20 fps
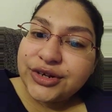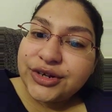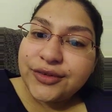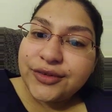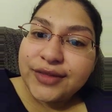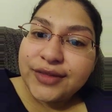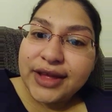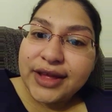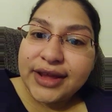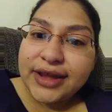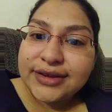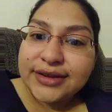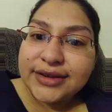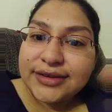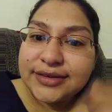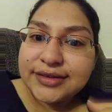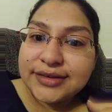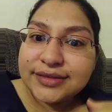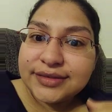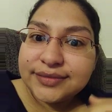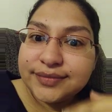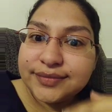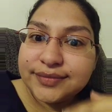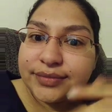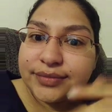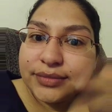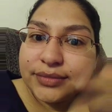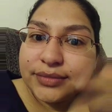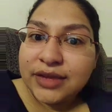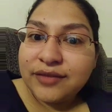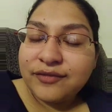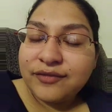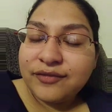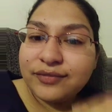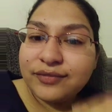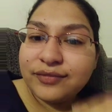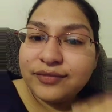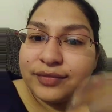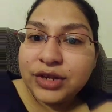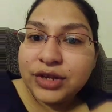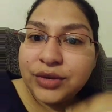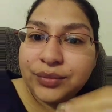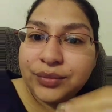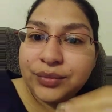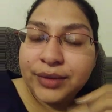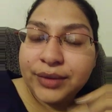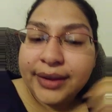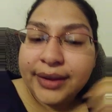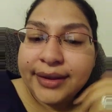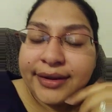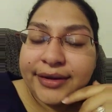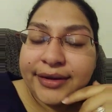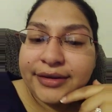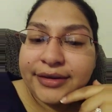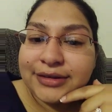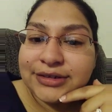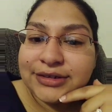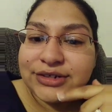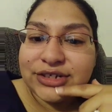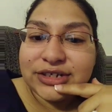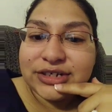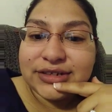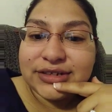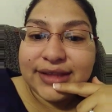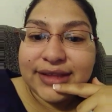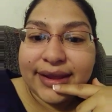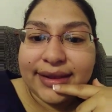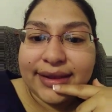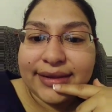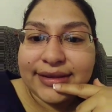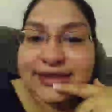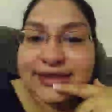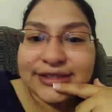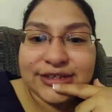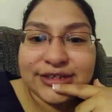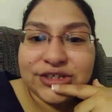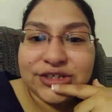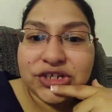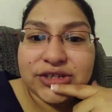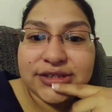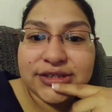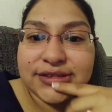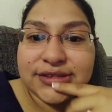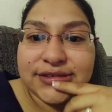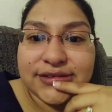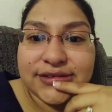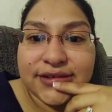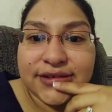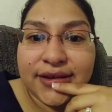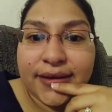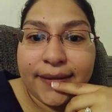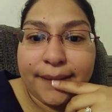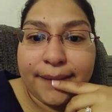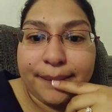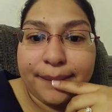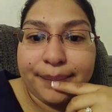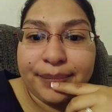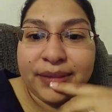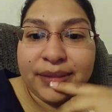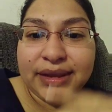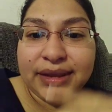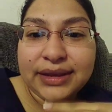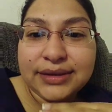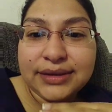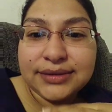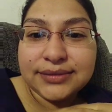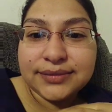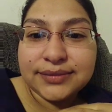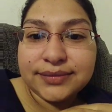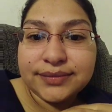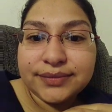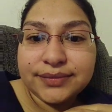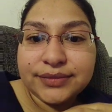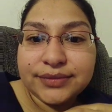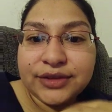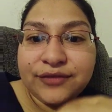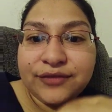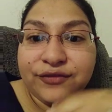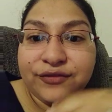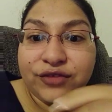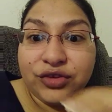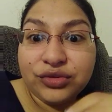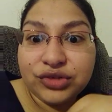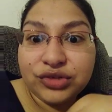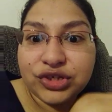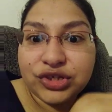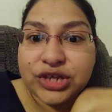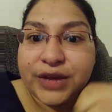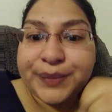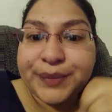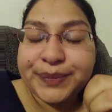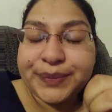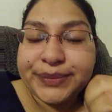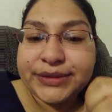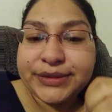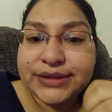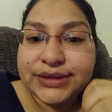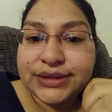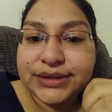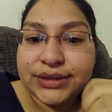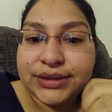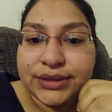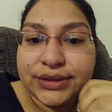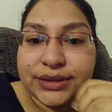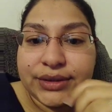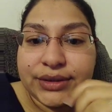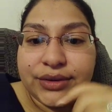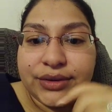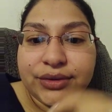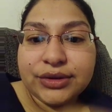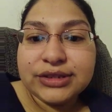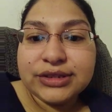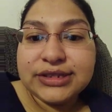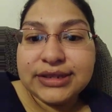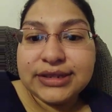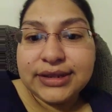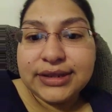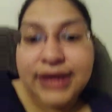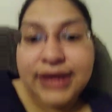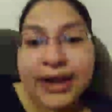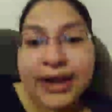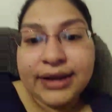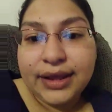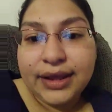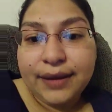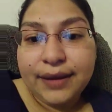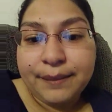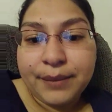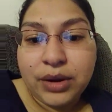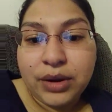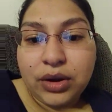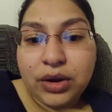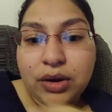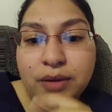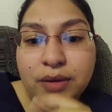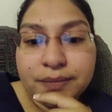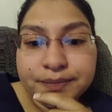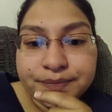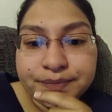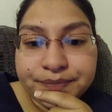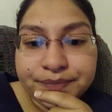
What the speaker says: like, like look around, or like is it just like a few shops, or is it kind of like a mall?